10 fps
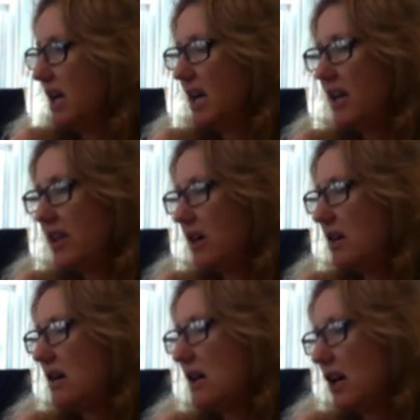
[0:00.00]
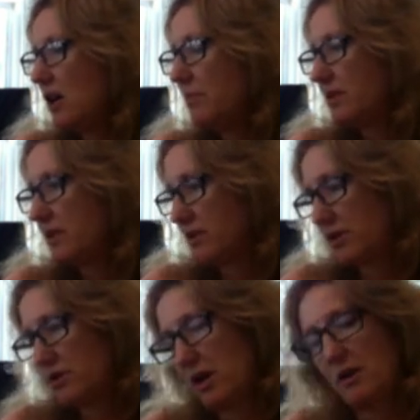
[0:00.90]
And they all help to
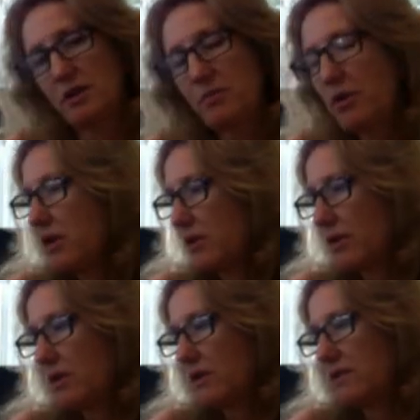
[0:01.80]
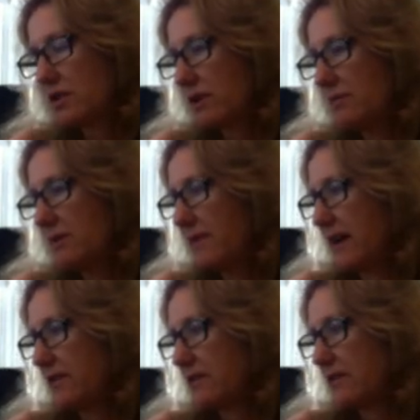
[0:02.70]
support our goal of describe the
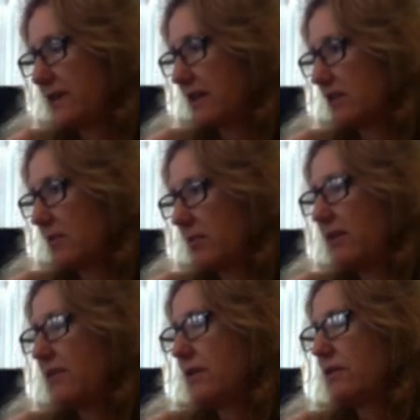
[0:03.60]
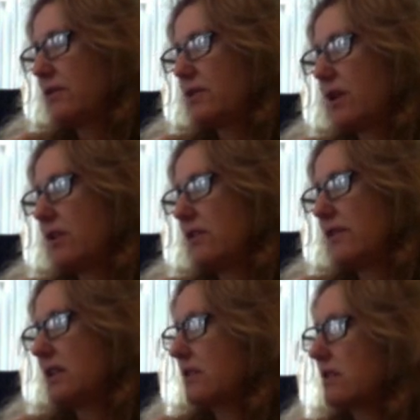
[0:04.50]
factors affecting the blood flow through the
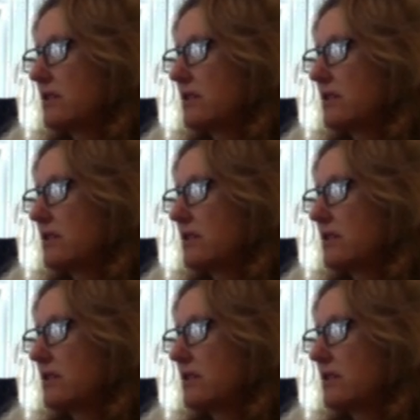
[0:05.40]
cardiovascular